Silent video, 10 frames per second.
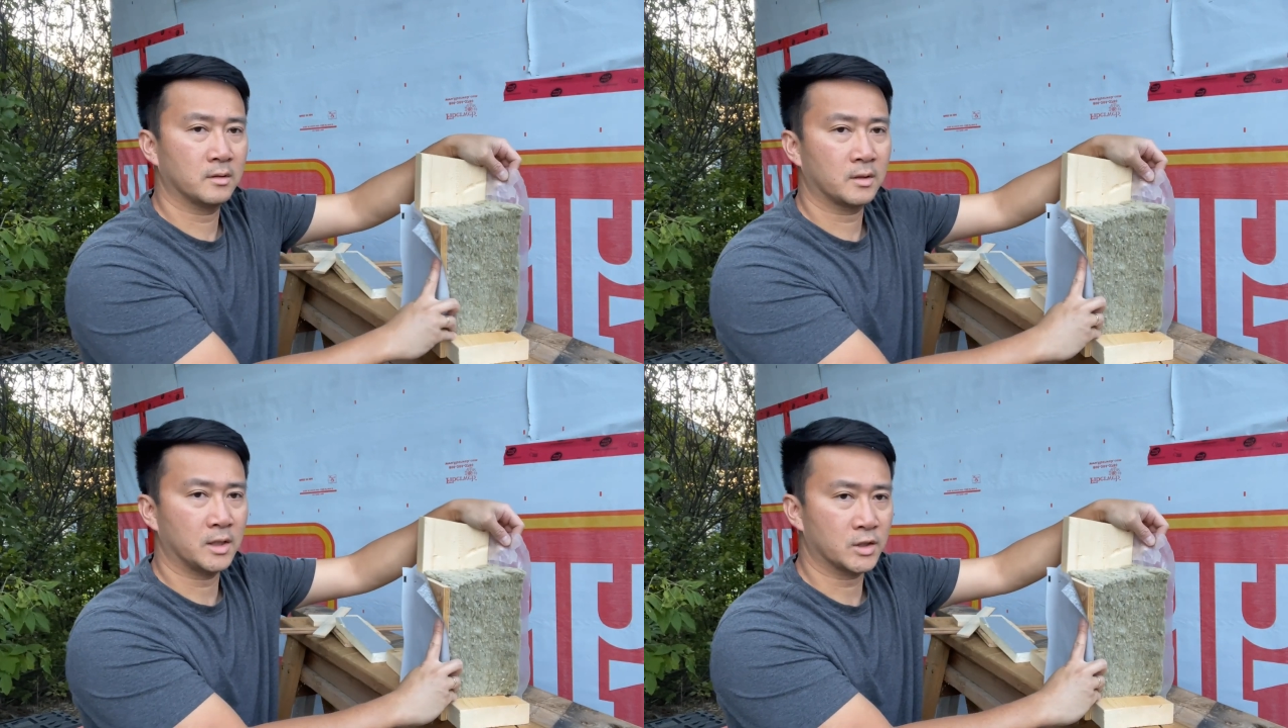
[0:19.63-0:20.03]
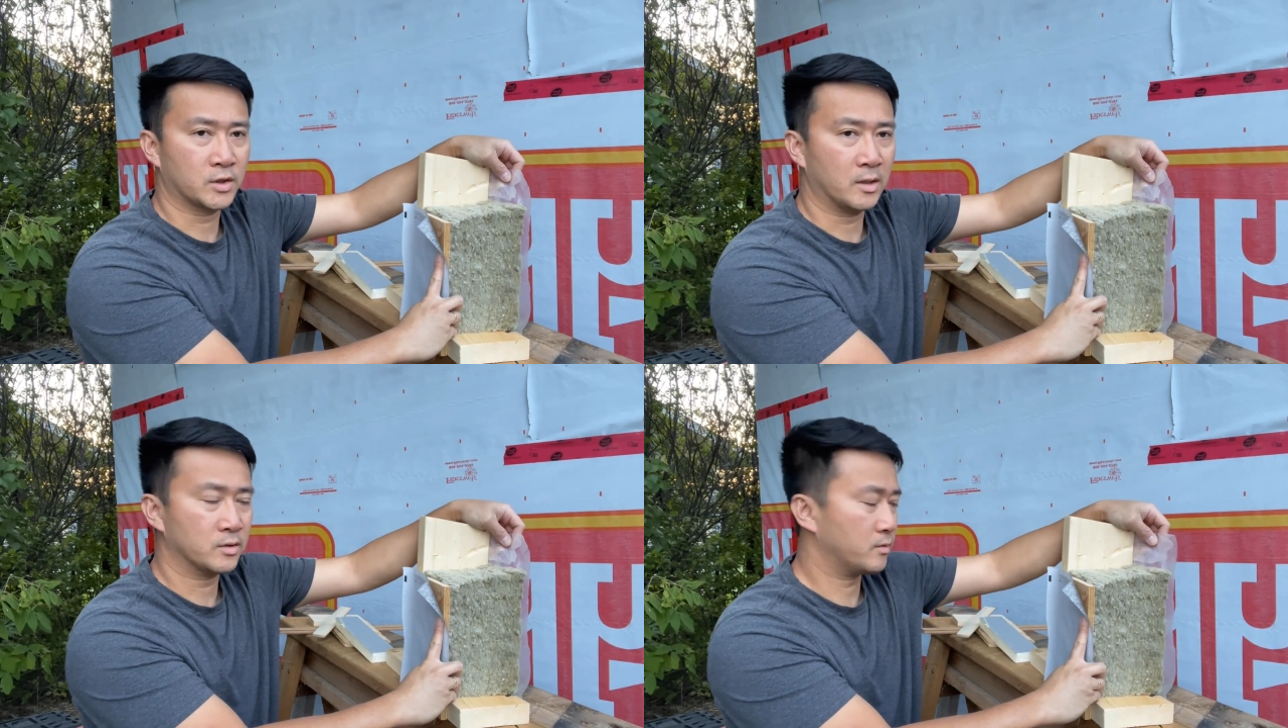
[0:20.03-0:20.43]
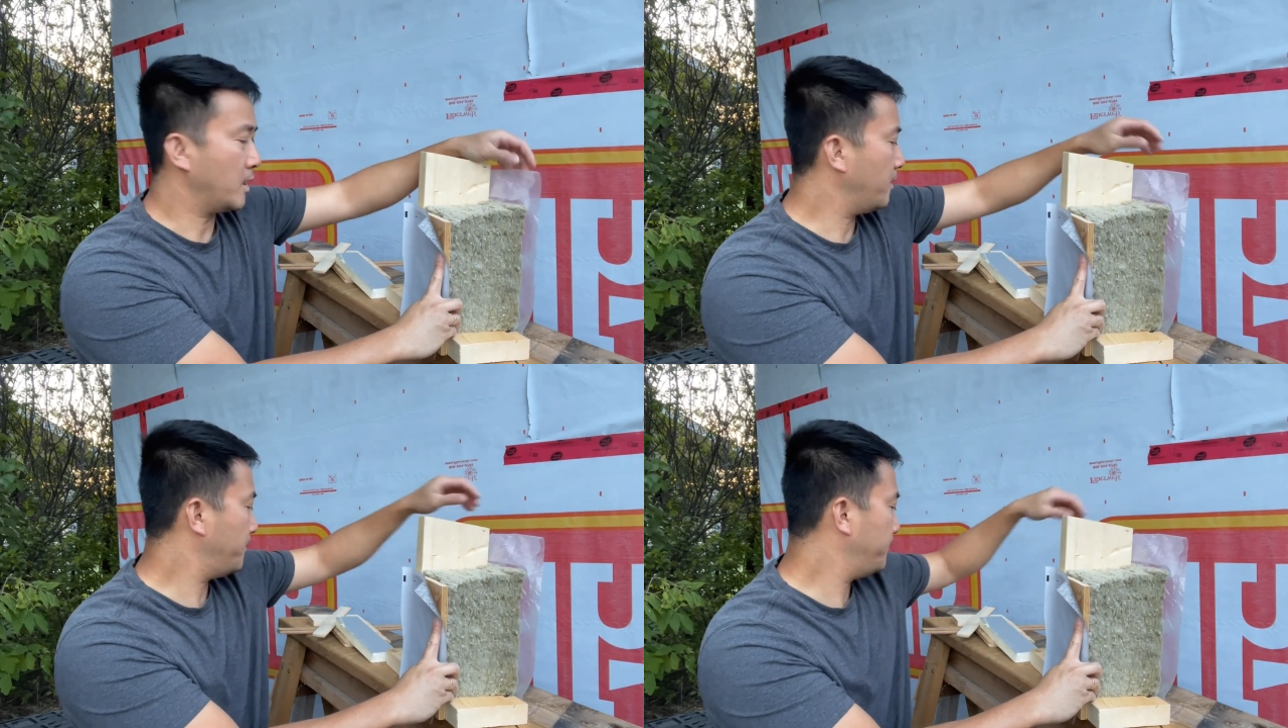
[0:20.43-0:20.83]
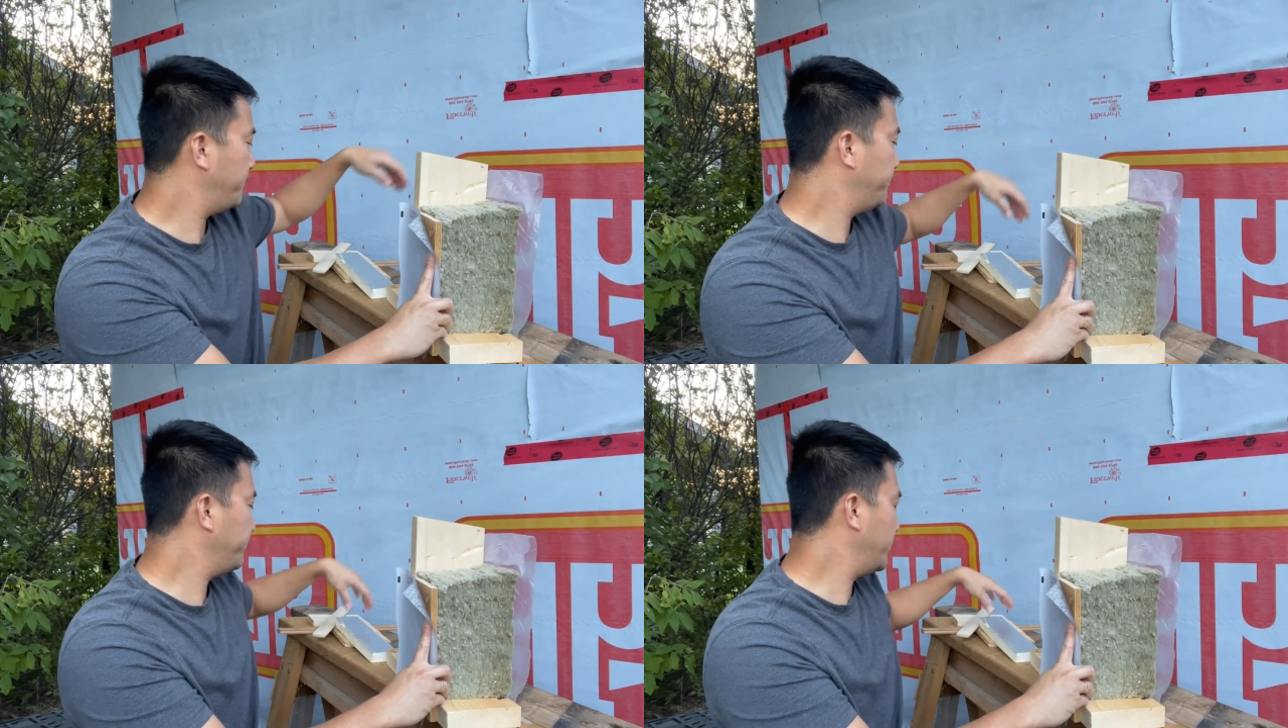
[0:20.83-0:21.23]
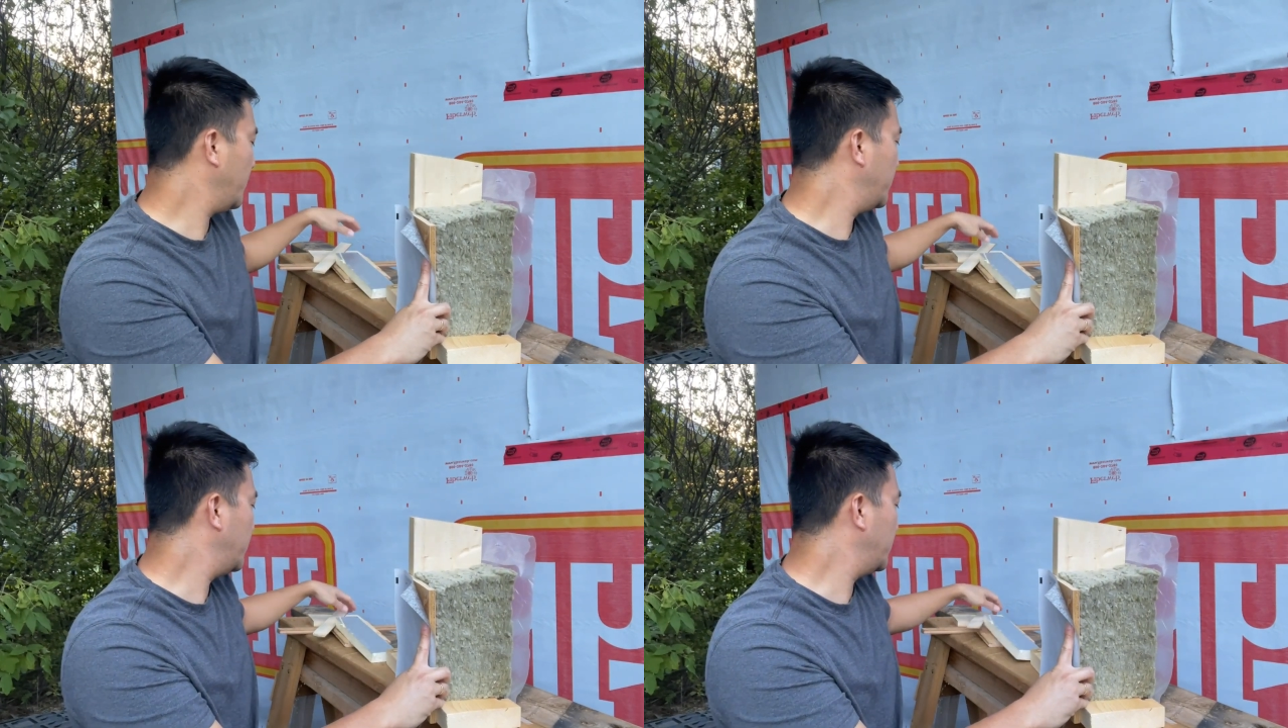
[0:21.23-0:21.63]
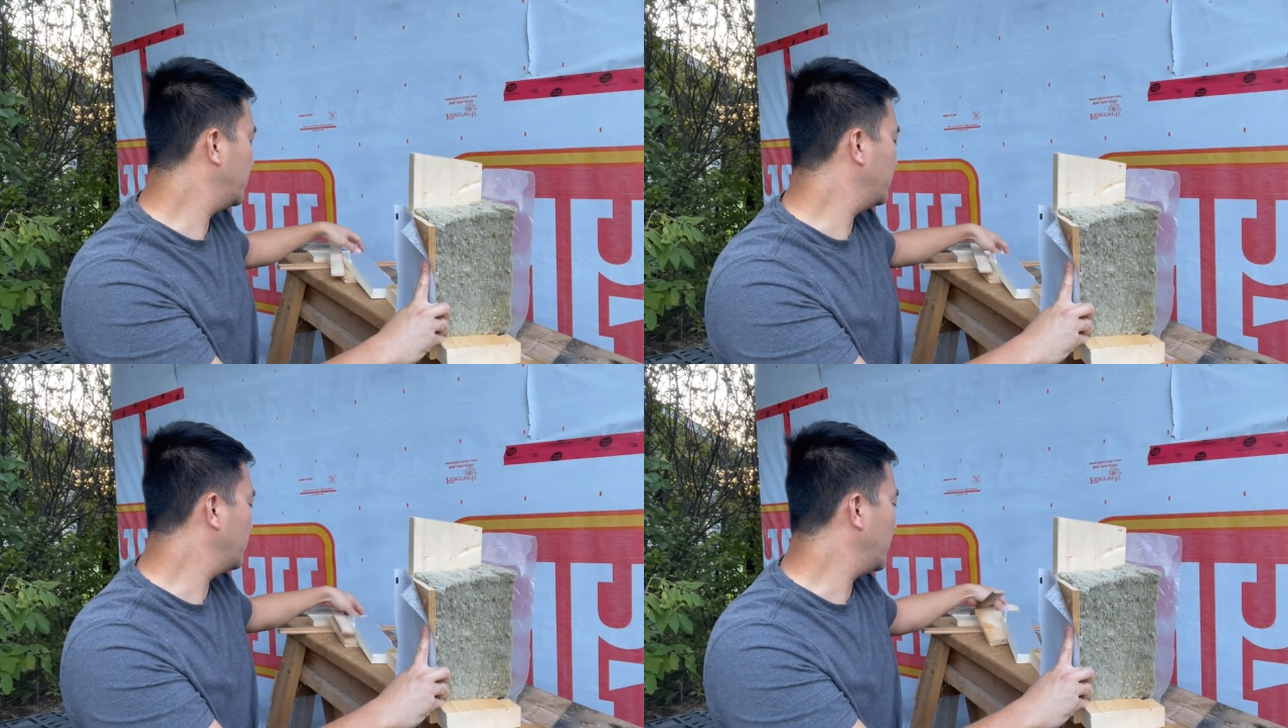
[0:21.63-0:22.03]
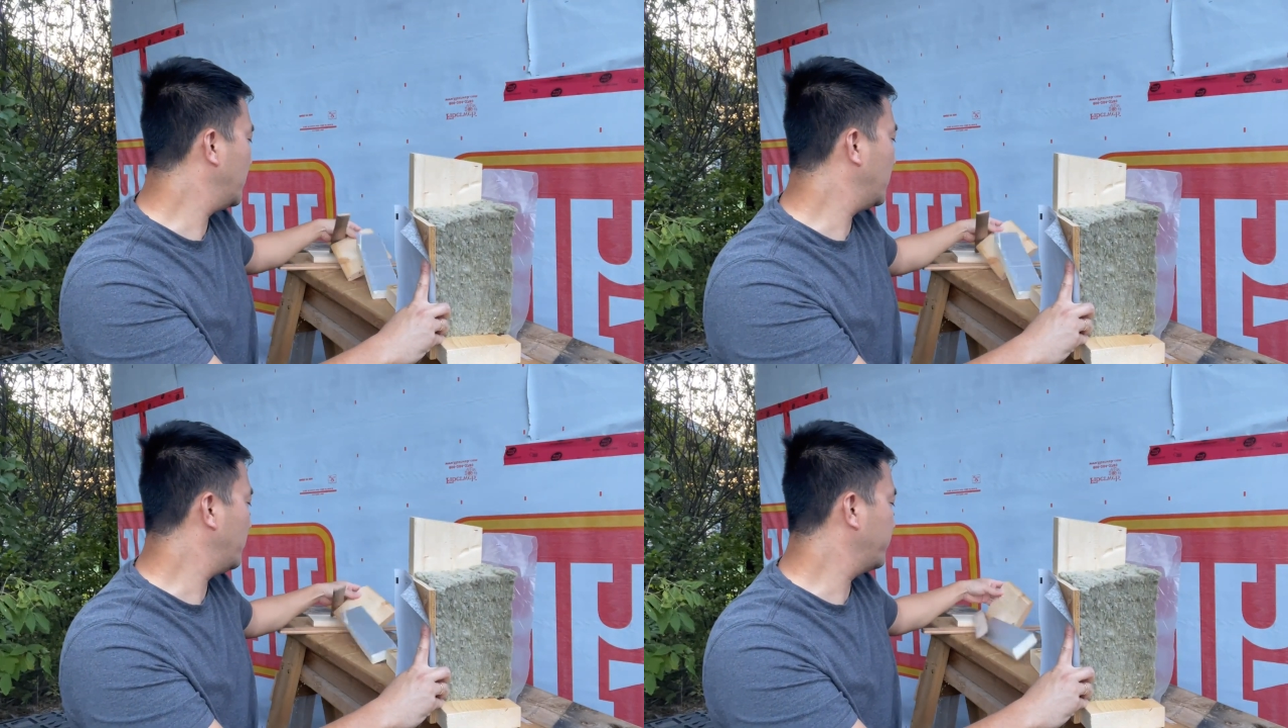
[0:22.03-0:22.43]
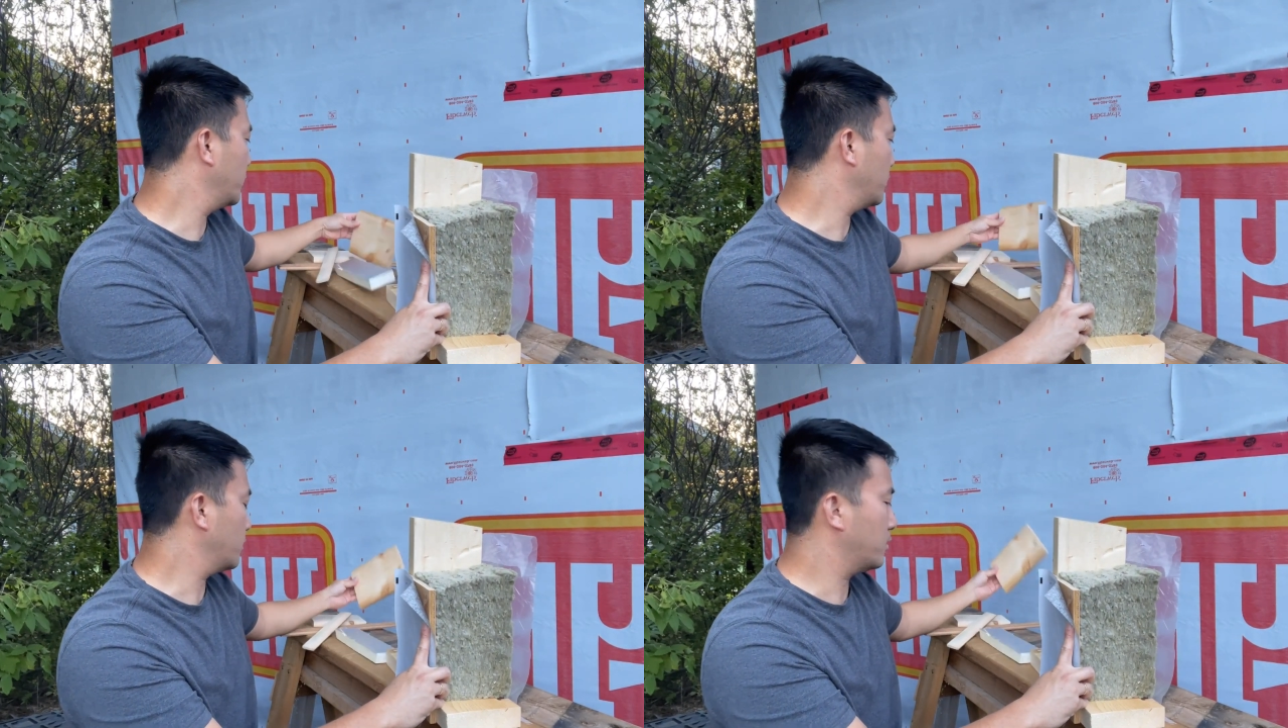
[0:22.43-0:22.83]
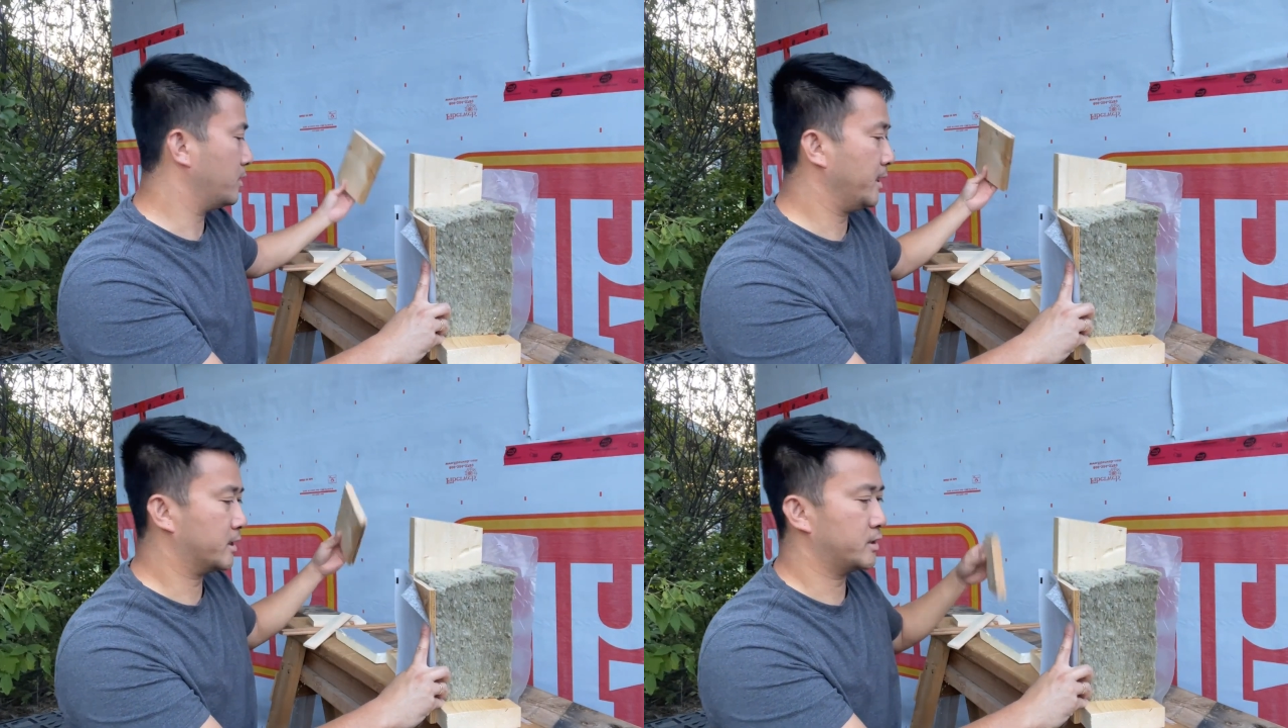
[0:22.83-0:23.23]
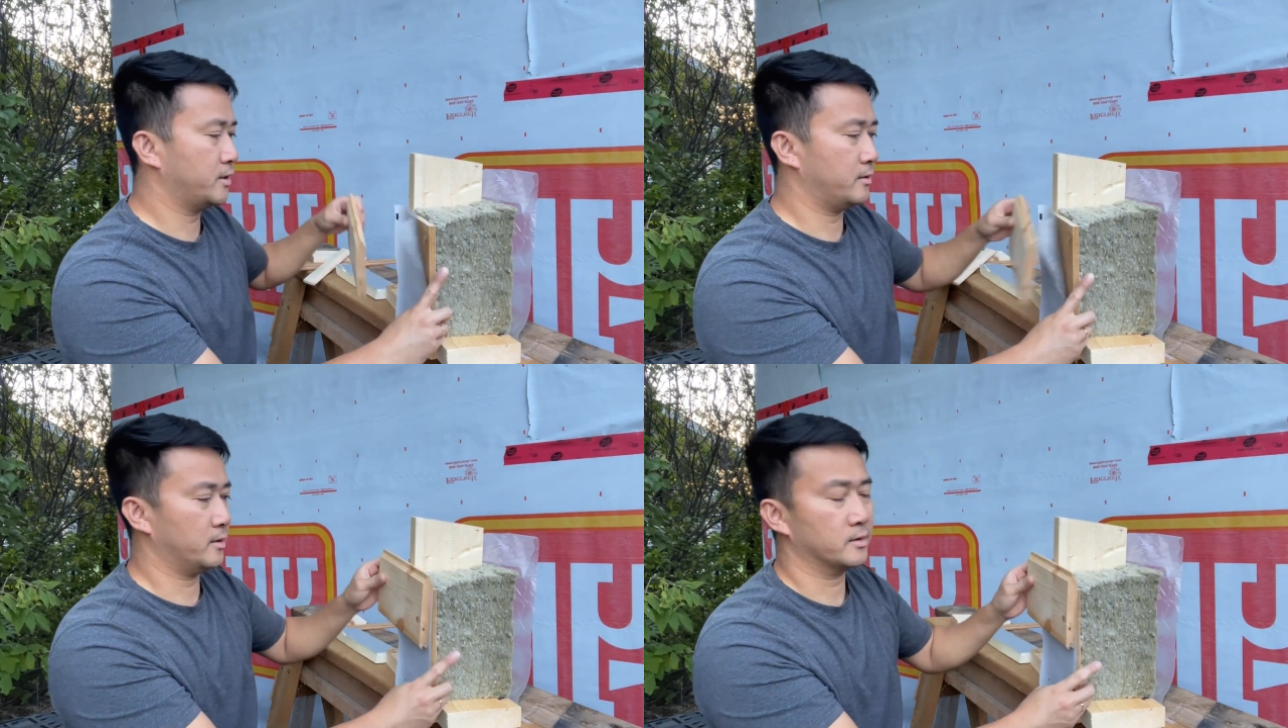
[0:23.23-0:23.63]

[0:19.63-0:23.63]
you got your house wrap, and then you have your exterior.